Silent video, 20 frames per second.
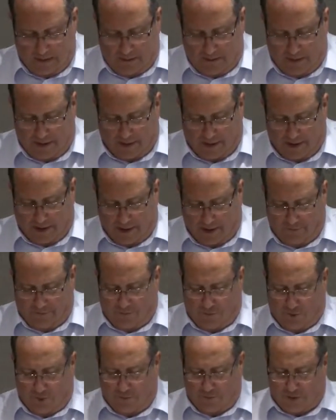Malachi
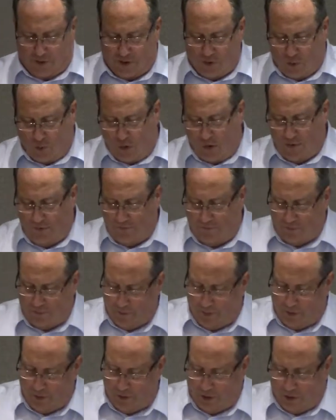4, verse 1 For
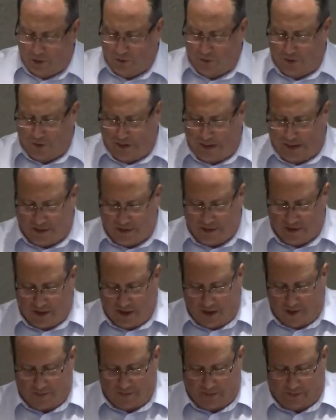behold, the day is
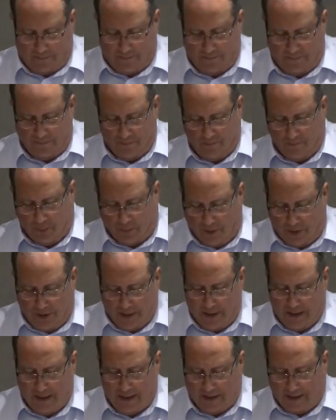coming,
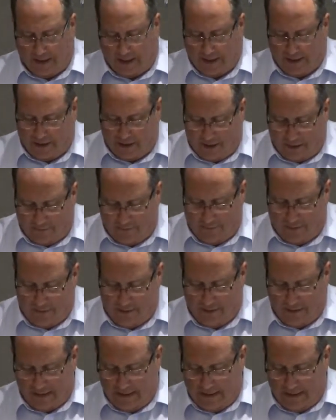burning like an
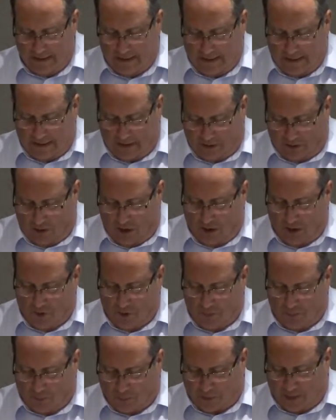oven, and all
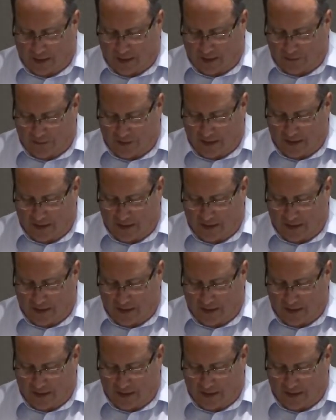the proud,